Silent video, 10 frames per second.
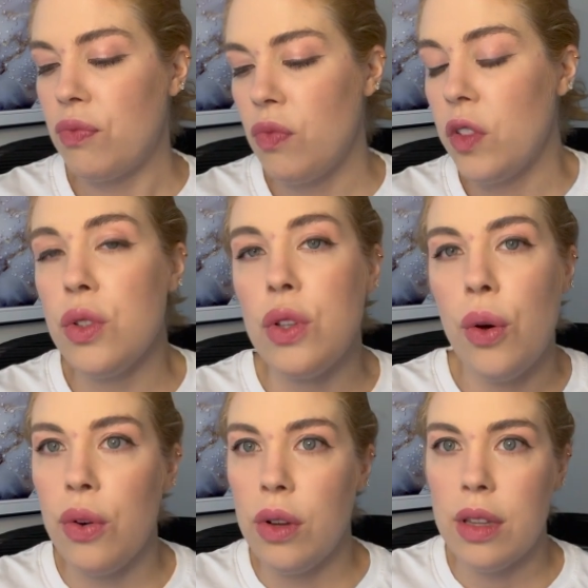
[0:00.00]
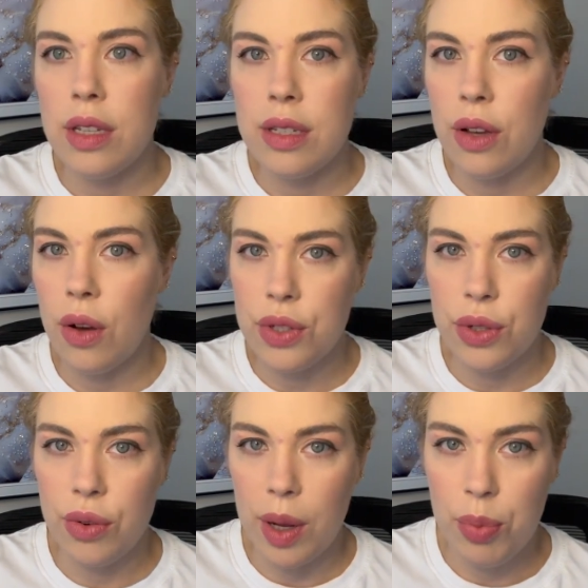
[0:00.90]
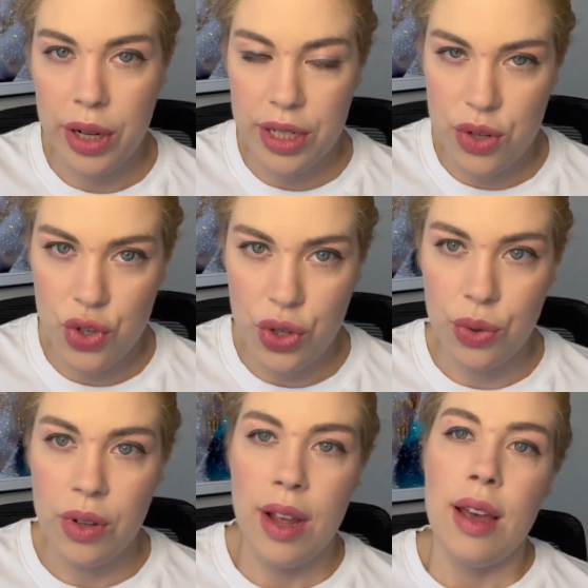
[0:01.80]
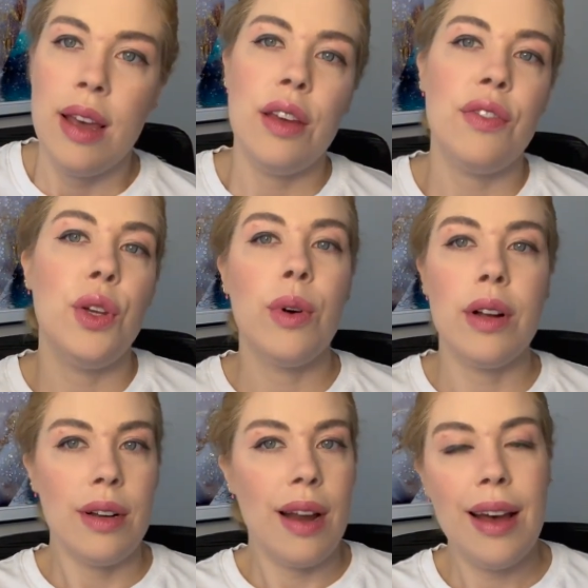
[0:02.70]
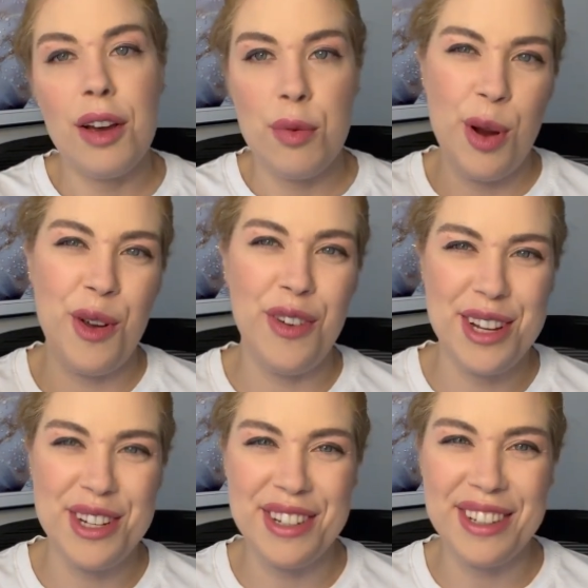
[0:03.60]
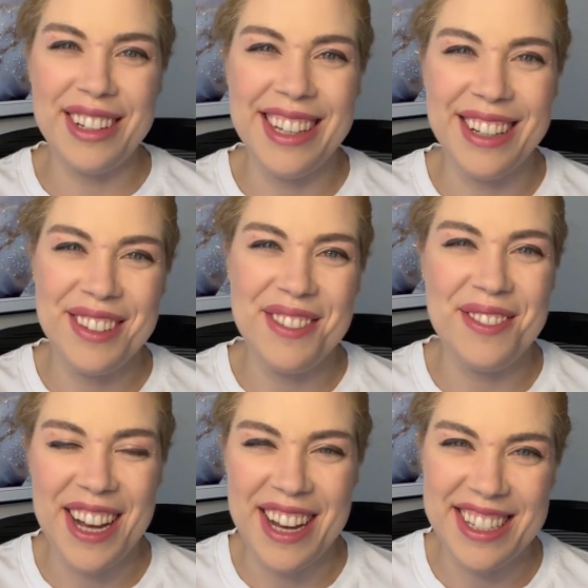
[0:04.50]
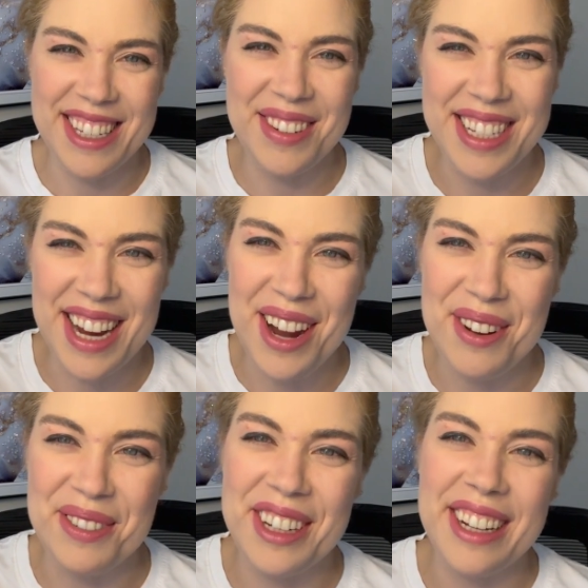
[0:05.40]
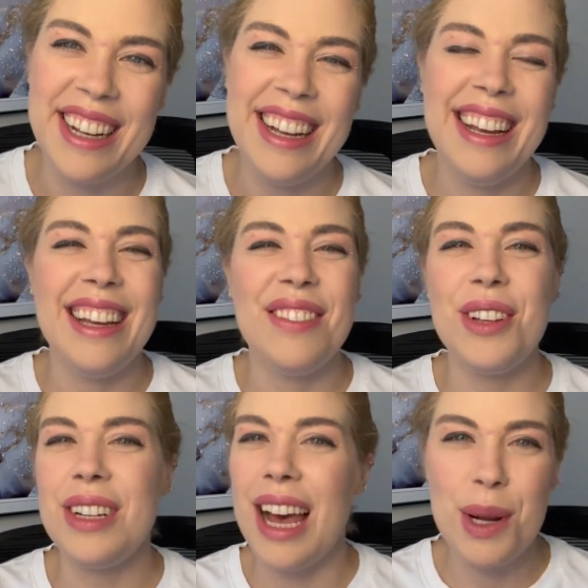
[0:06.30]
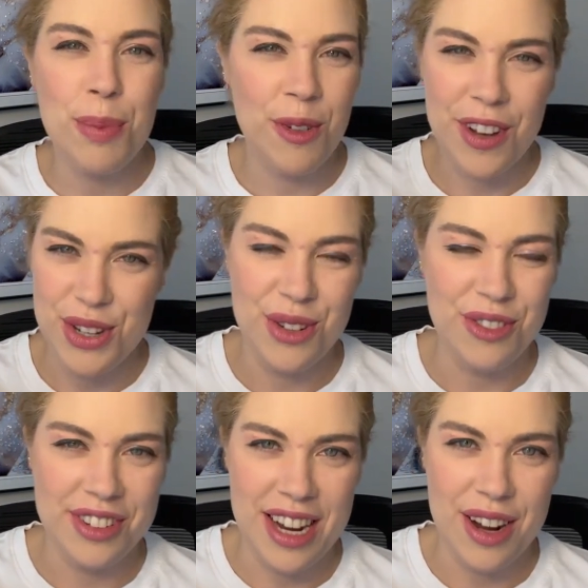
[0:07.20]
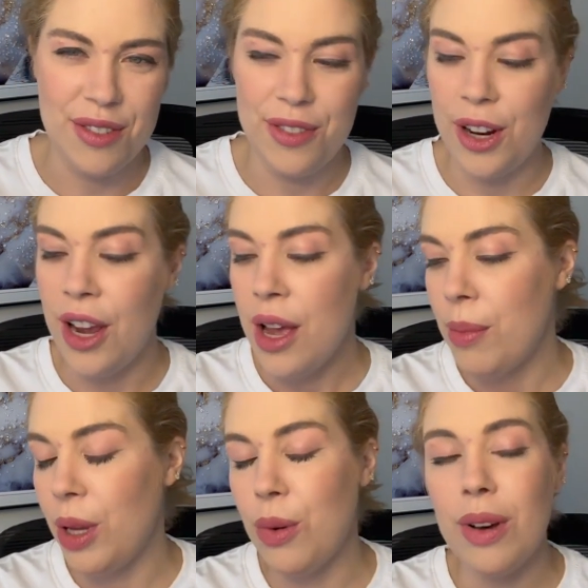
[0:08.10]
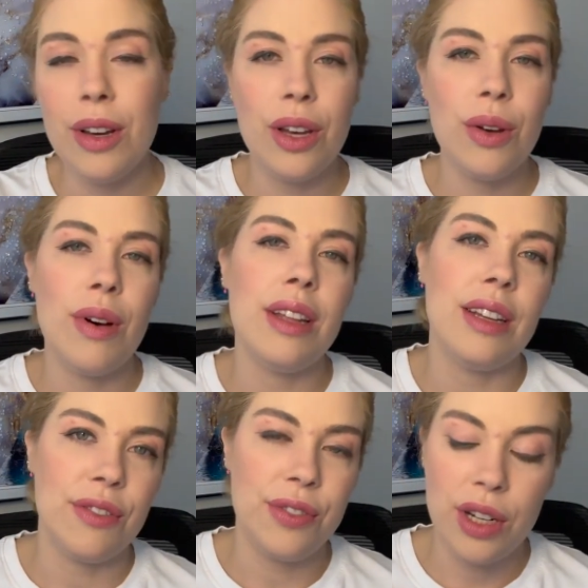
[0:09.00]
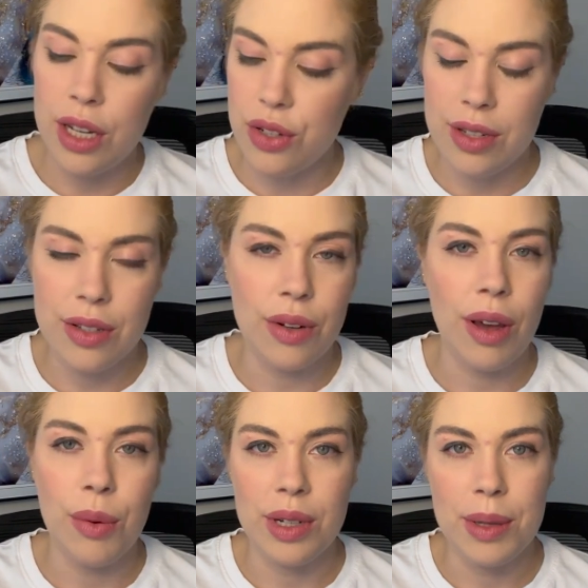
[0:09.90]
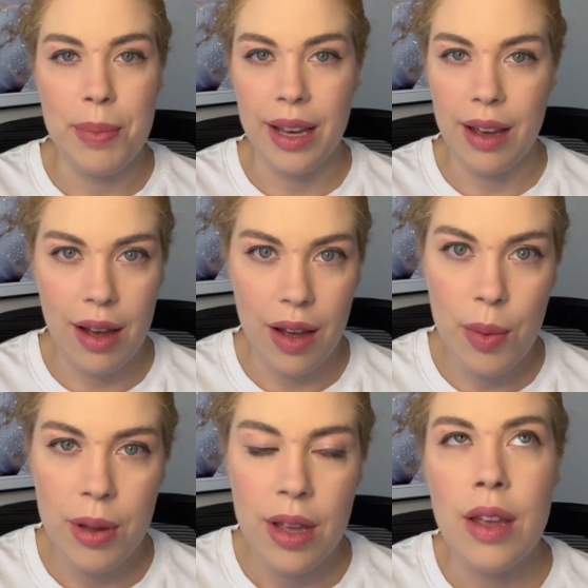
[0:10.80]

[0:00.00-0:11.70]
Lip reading: So this is also a great point and shoot. If you are not a professional cinematographer, if you're not a professional photographer, but you want good quality footage, this is a great one to pick up.